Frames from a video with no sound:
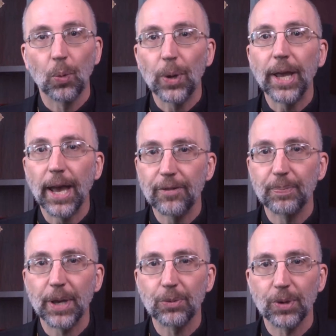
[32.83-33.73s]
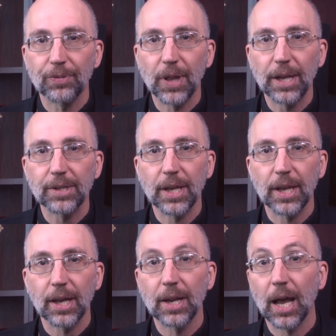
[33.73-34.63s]
We have been reflecting
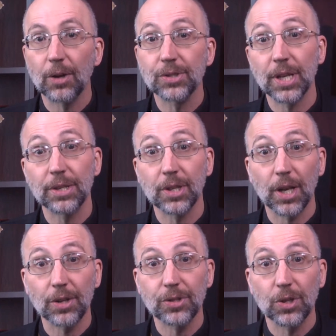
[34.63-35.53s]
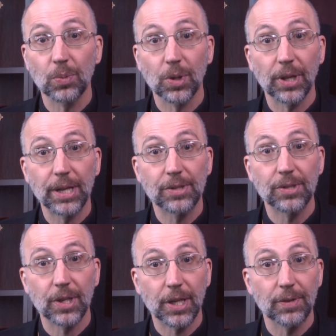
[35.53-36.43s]
on how St. Augustine relates
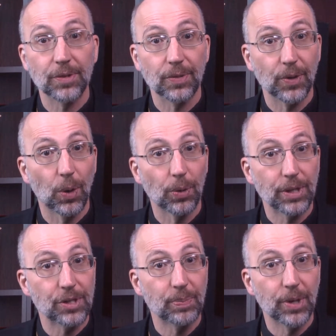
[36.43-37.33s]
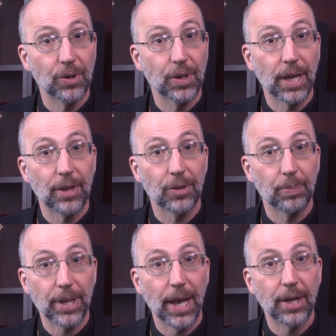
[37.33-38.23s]
the gifts of the Holy Spirit and the
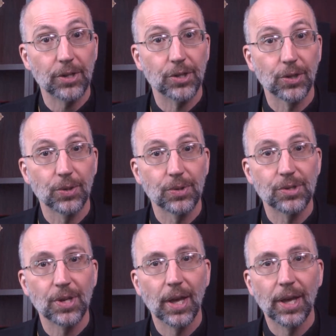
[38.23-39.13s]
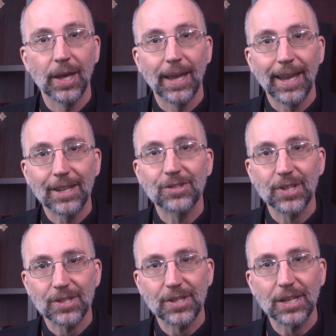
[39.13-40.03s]
Beatitudes in
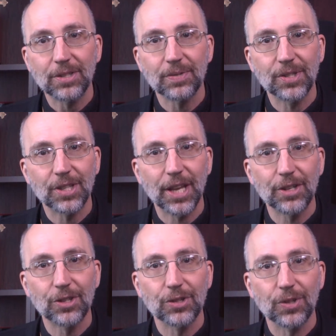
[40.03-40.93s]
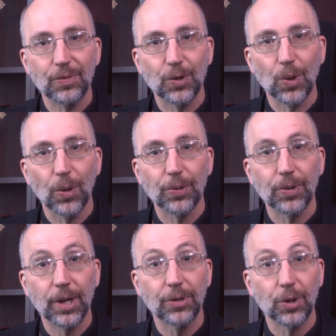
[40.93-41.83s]
successive stages of
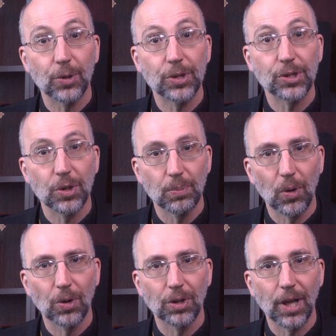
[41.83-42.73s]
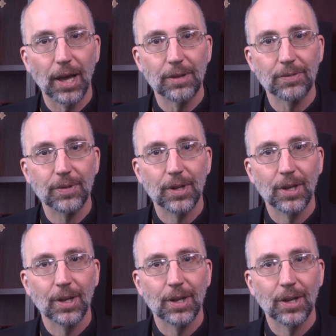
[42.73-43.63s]
growth in the Christian moral life.
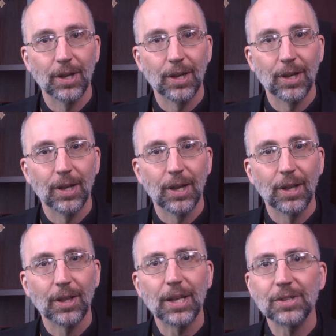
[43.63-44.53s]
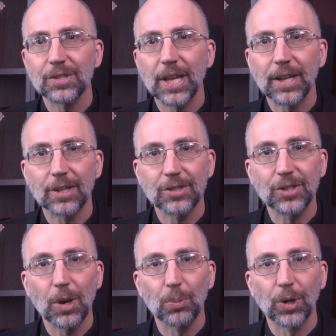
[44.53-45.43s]
Let us take a
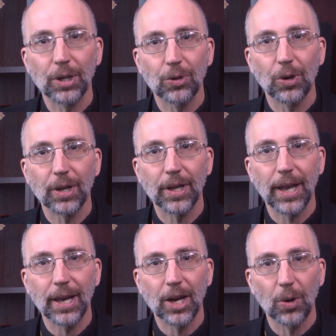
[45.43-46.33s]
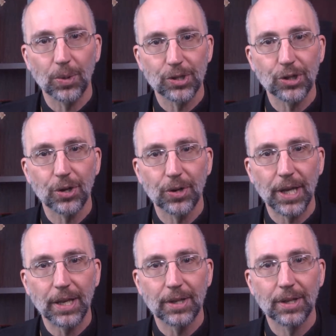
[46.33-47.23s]
summary look at our
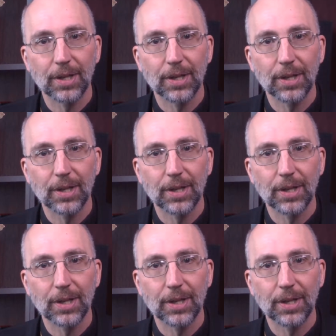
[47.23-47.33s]
journey.